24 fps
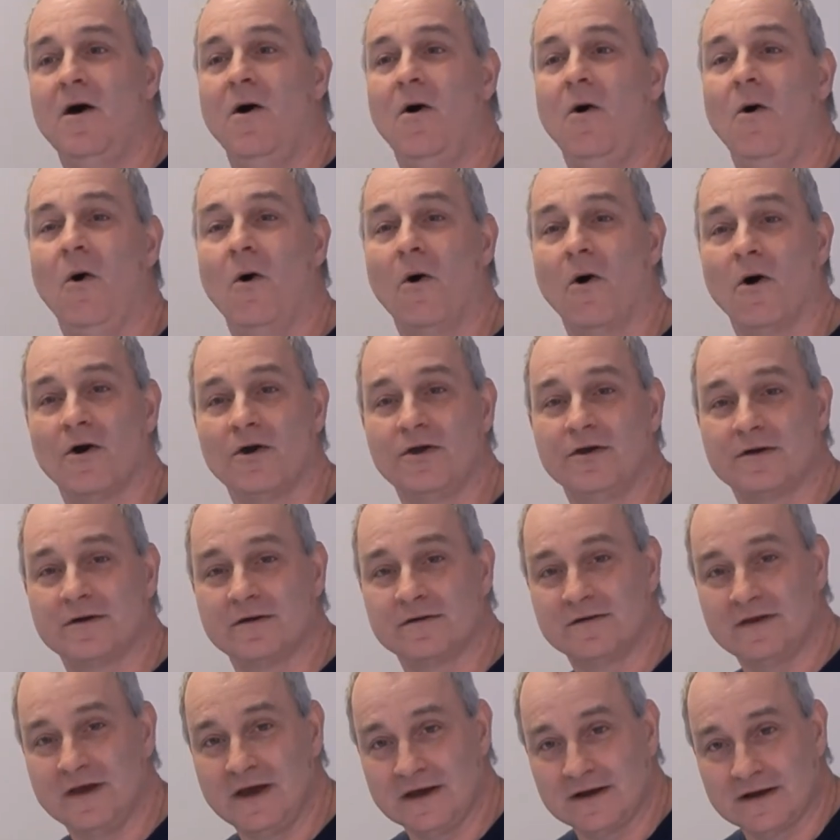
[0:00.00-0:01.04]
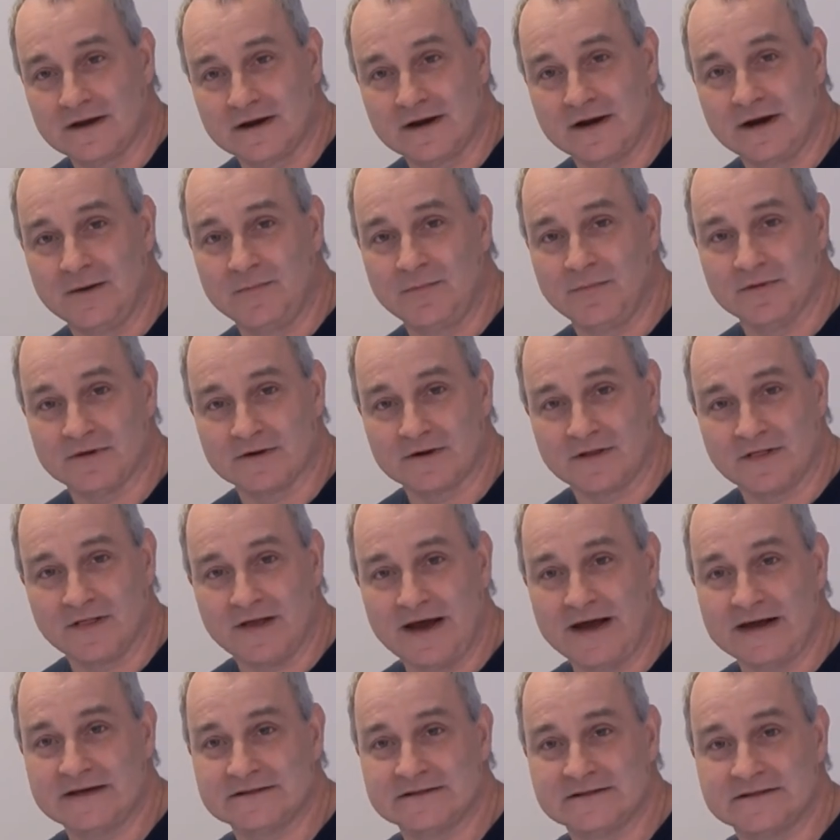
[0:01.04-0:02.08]
Or you can take a couple of
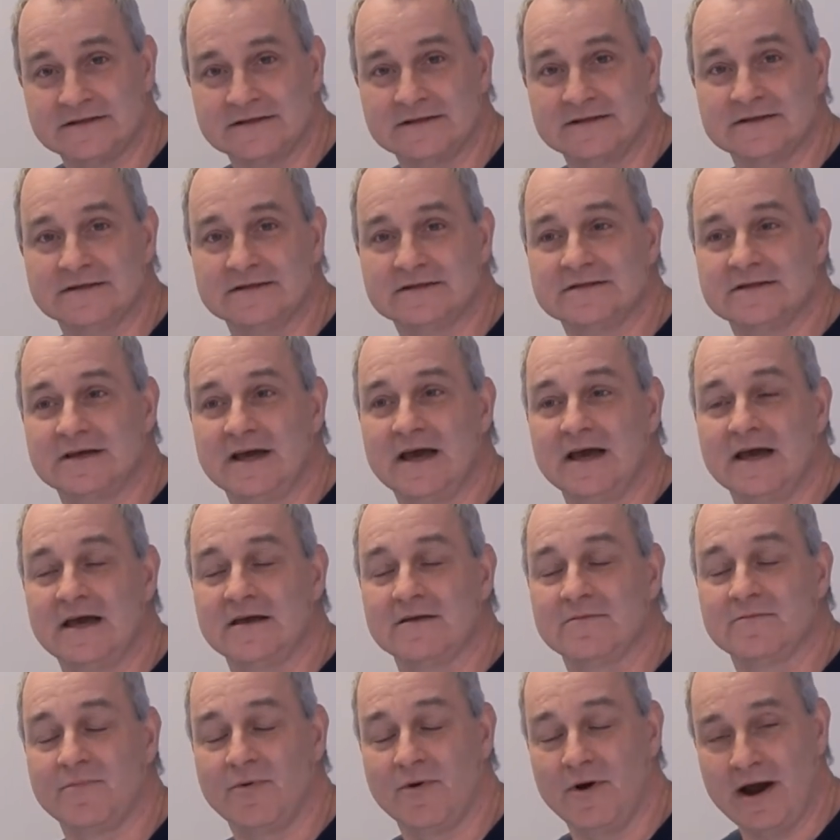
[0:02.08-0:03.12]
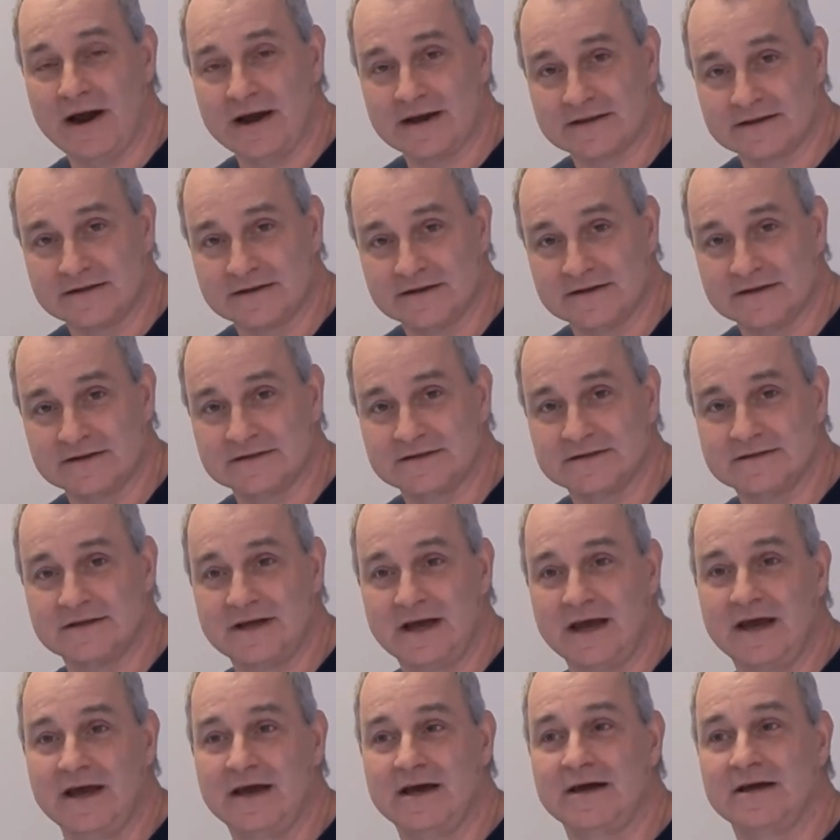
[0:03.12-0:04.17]
classes and practice,
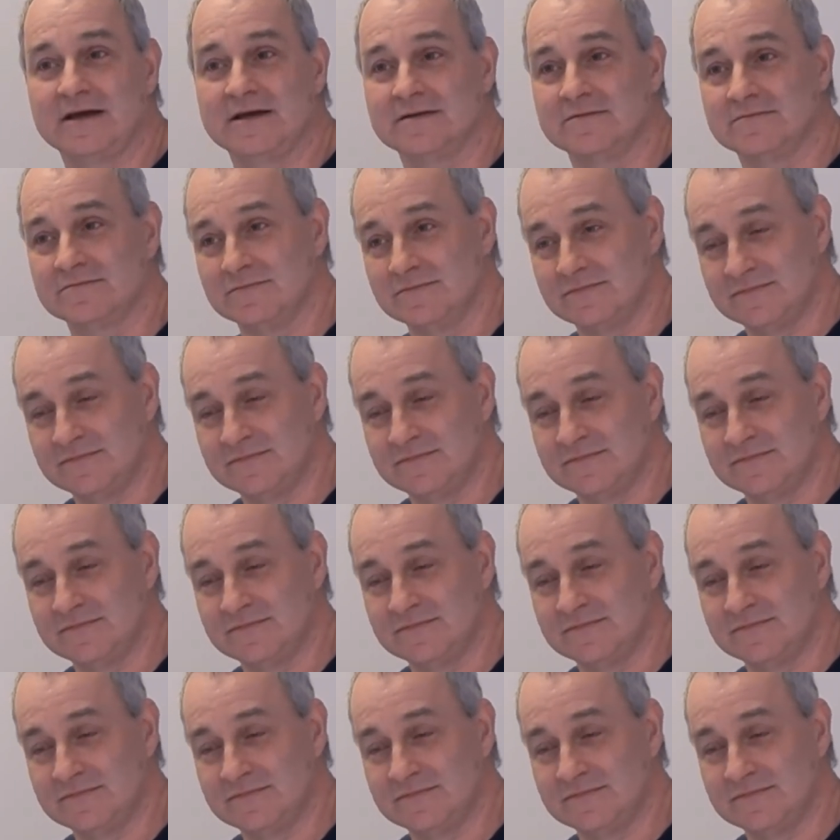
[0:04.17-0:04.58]
and